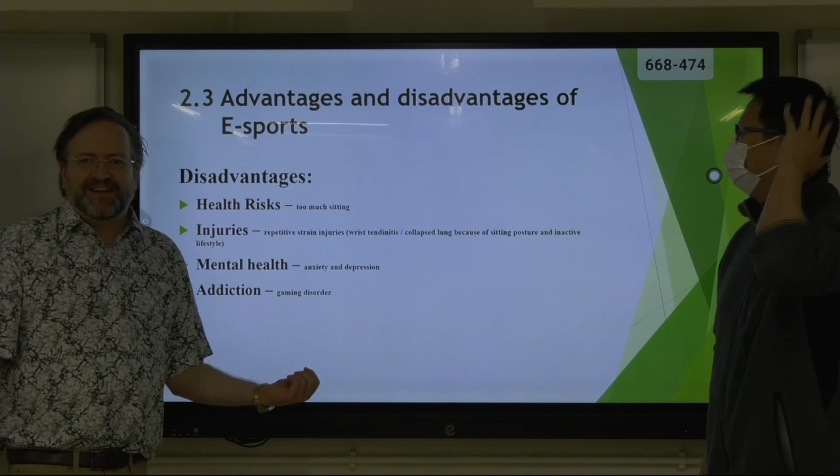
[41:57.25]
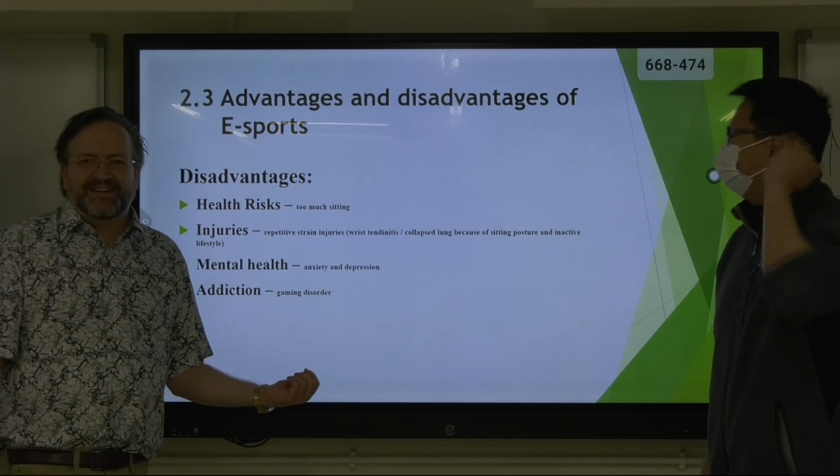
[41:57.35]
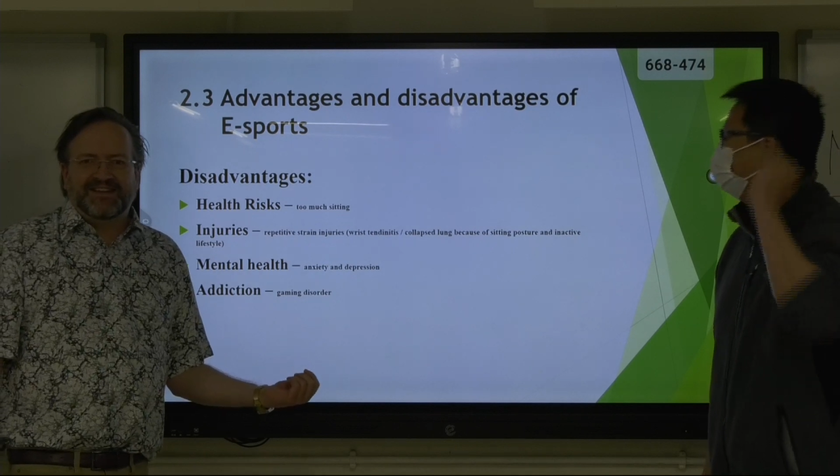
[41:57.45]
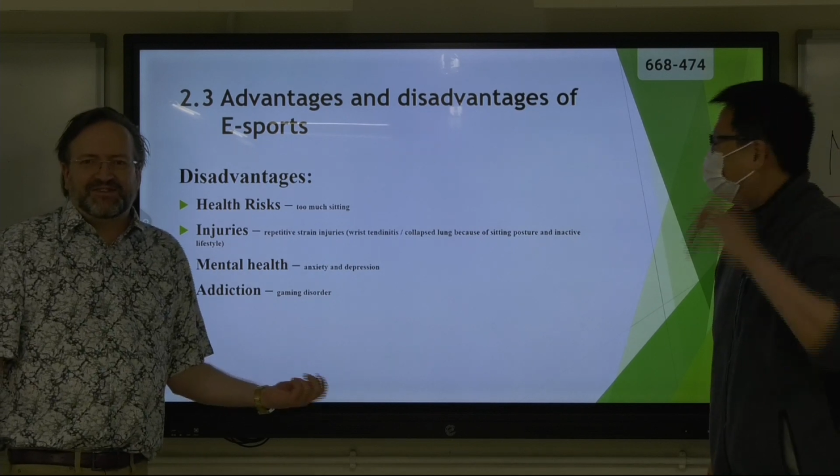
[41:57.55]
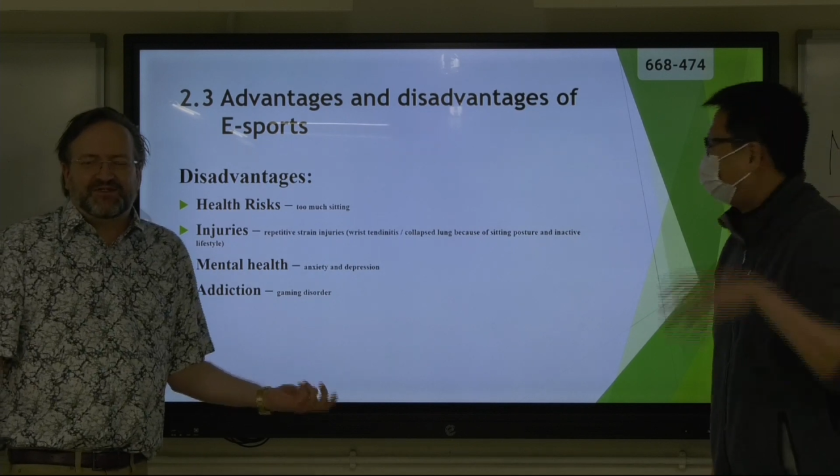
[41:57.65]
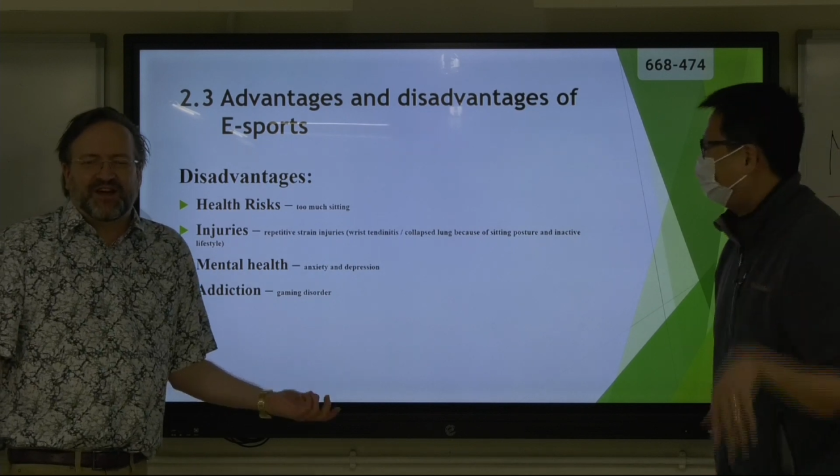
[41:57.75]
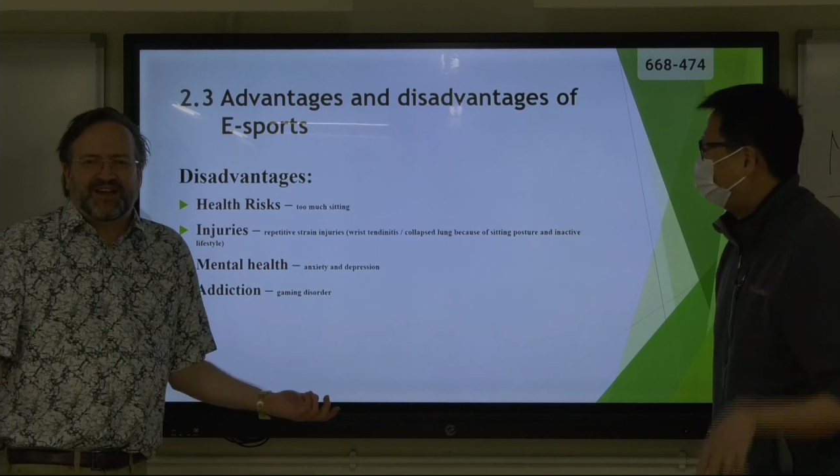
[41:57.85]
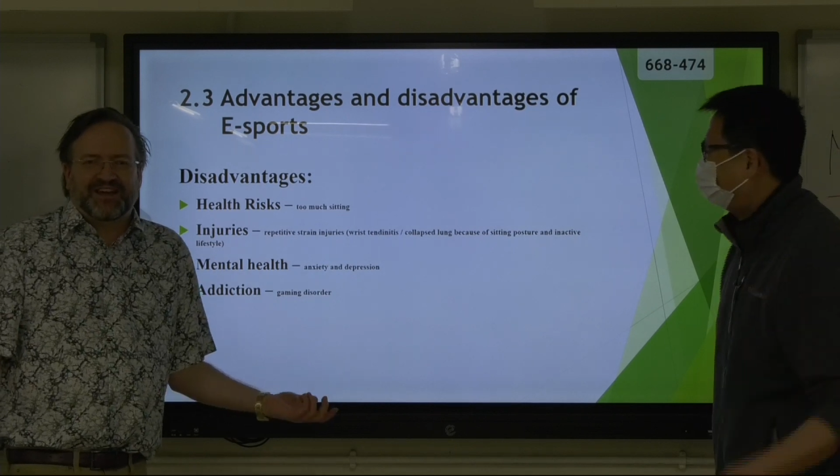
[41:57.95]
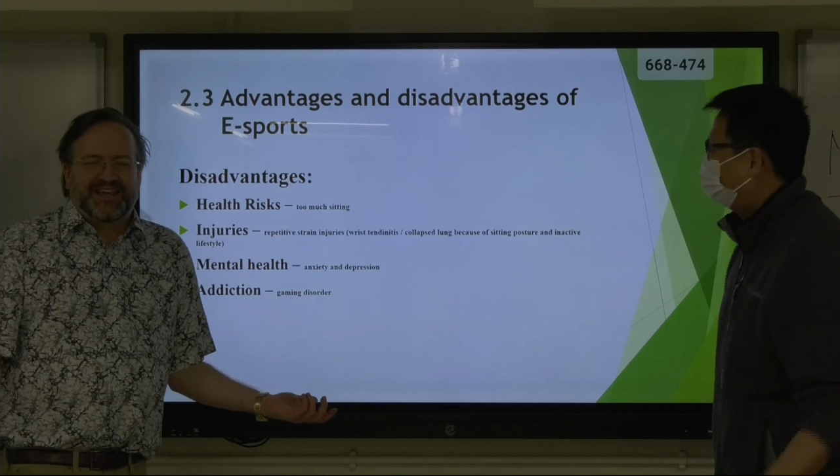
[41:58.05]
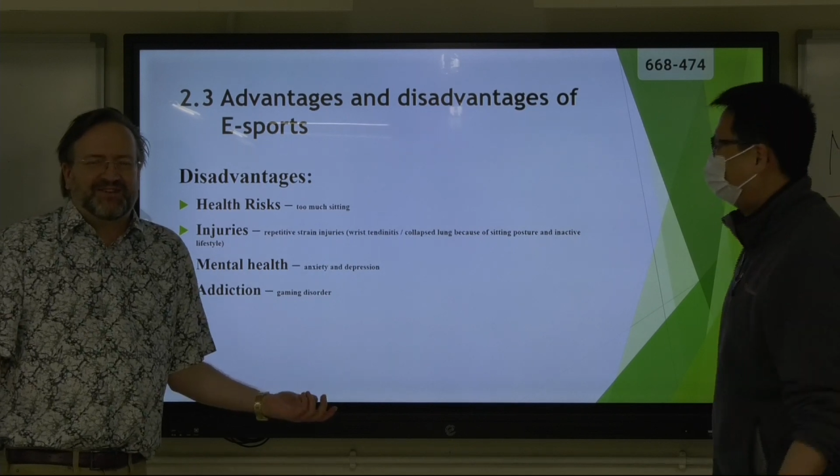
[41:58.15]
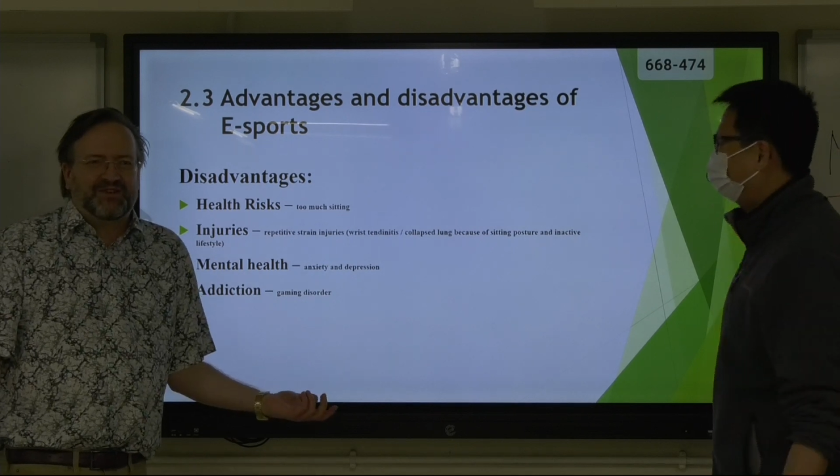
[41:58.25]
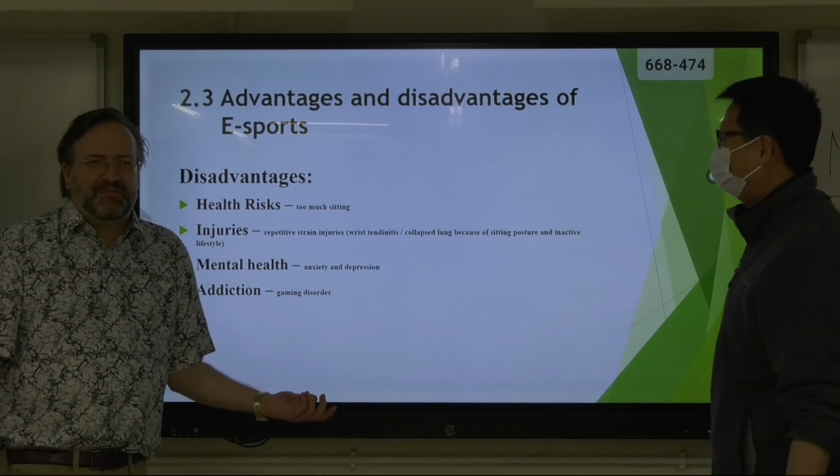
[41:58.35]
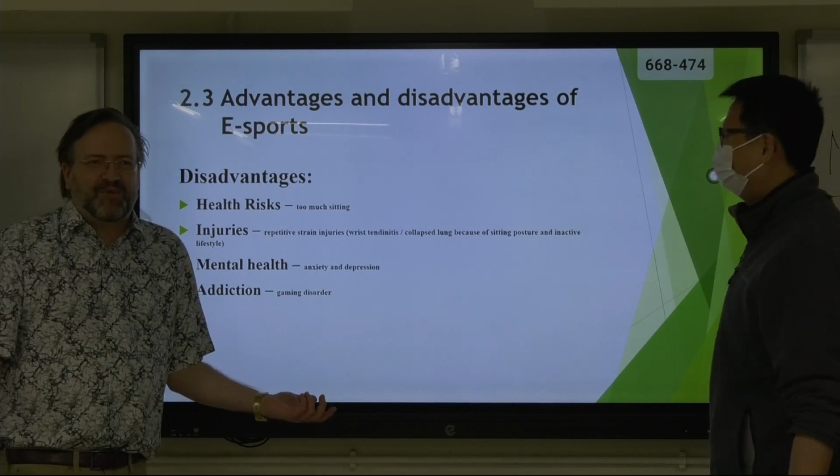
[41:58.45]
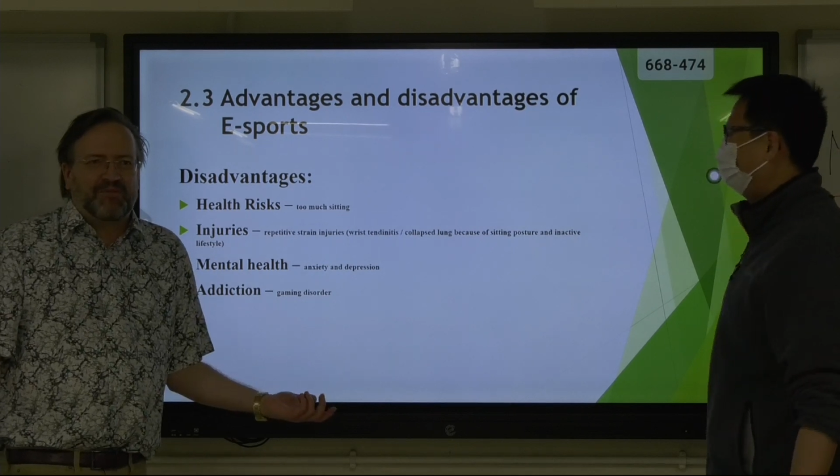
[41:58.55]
Not going to kill you